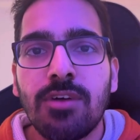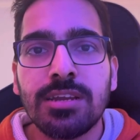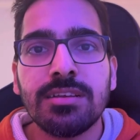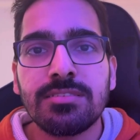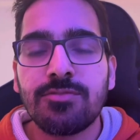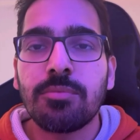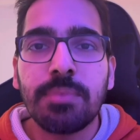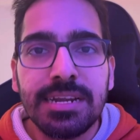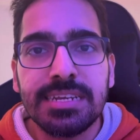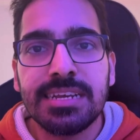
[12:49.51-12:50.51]
One is for
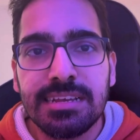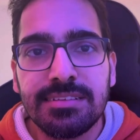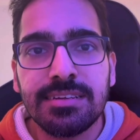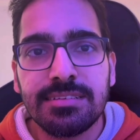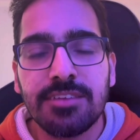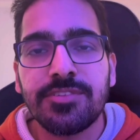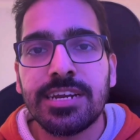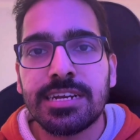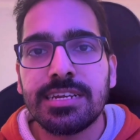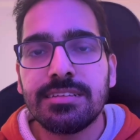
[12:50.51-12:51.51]
building agents,
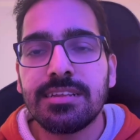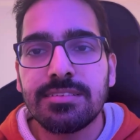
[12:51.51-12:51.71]
definitely.